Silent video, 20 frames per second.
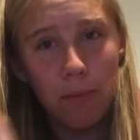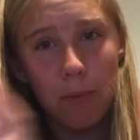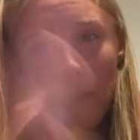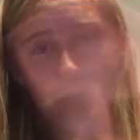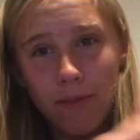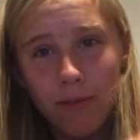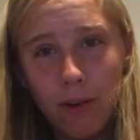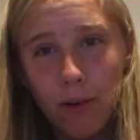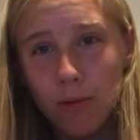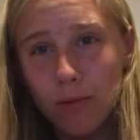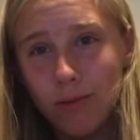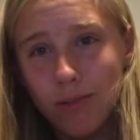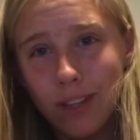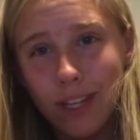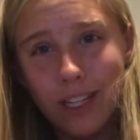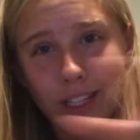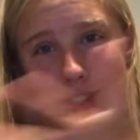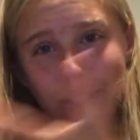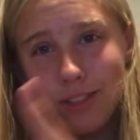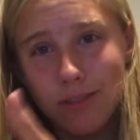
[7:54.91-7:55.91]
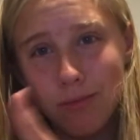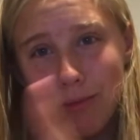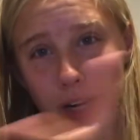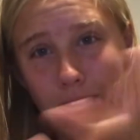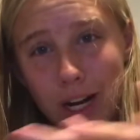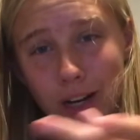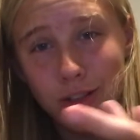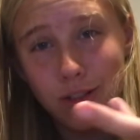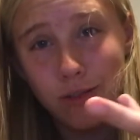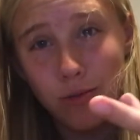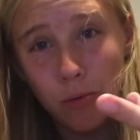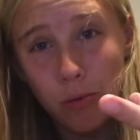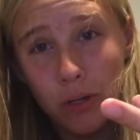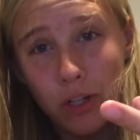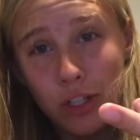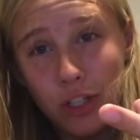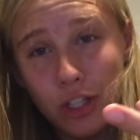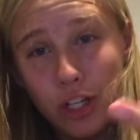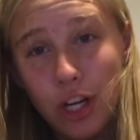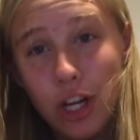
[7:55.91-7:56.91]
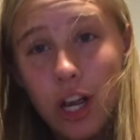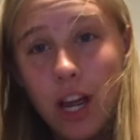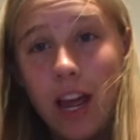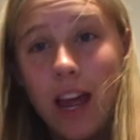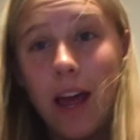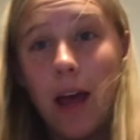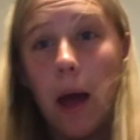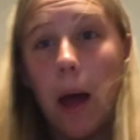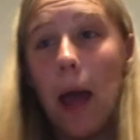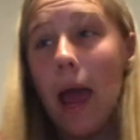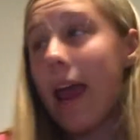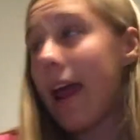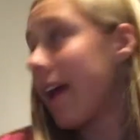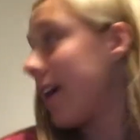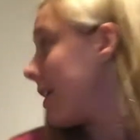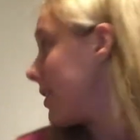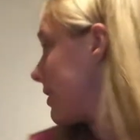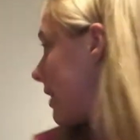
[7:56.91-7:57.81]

My phone like just ran out of storage, and